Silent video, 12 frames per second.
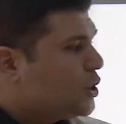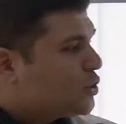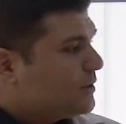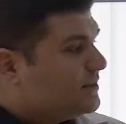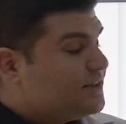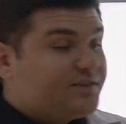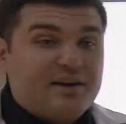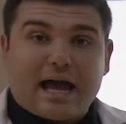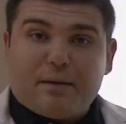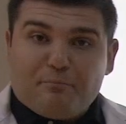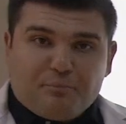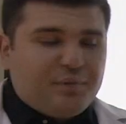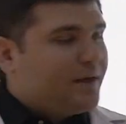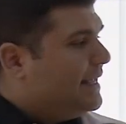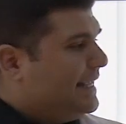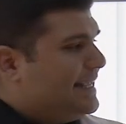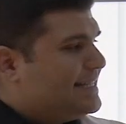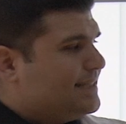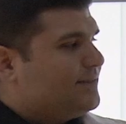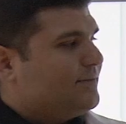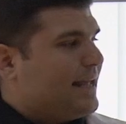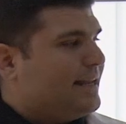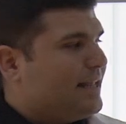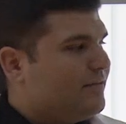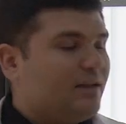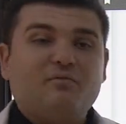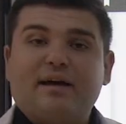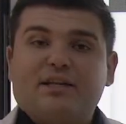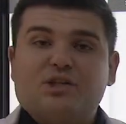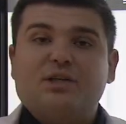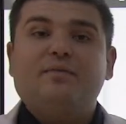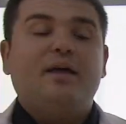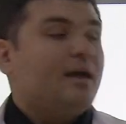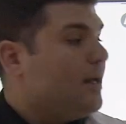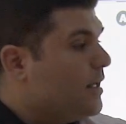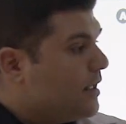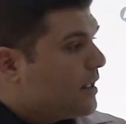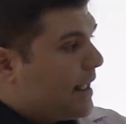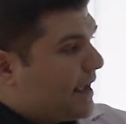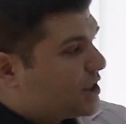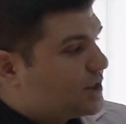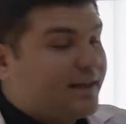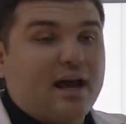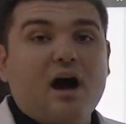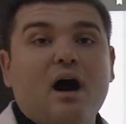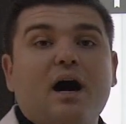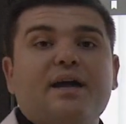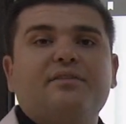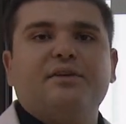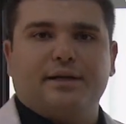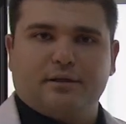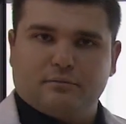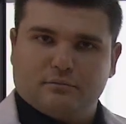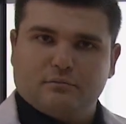So the ramp isn't a new invention, actually either.